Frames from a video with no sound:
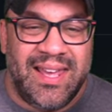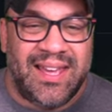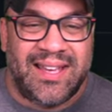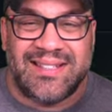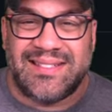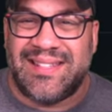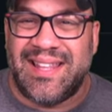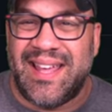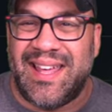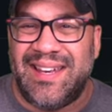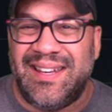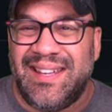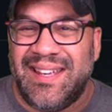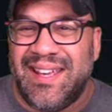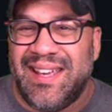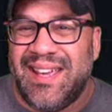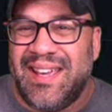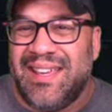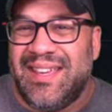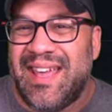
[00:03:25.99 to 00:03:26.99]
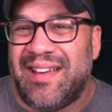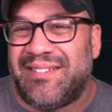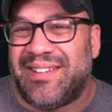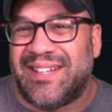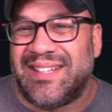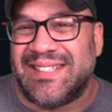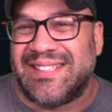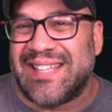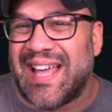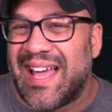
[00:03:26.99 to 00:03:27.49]
because then you have to
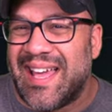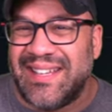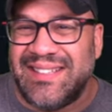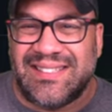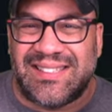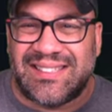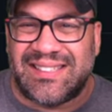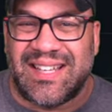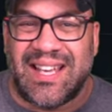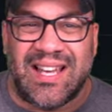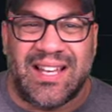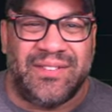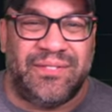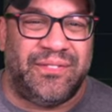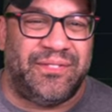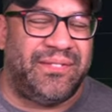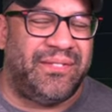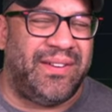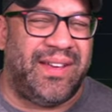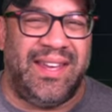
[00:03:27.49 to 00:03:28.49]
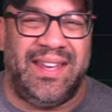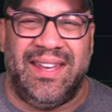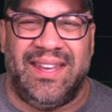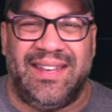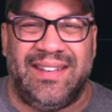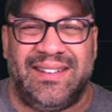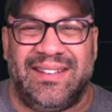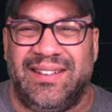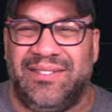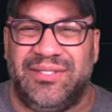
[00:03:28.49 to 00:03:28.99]
design stuff
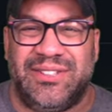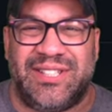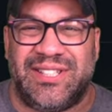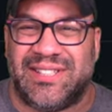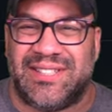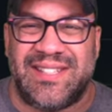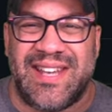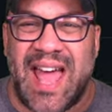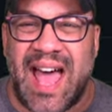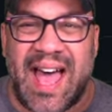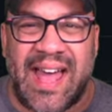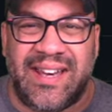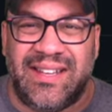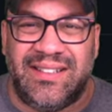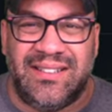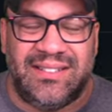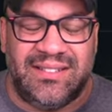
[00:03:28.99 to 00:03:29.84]
and it was just not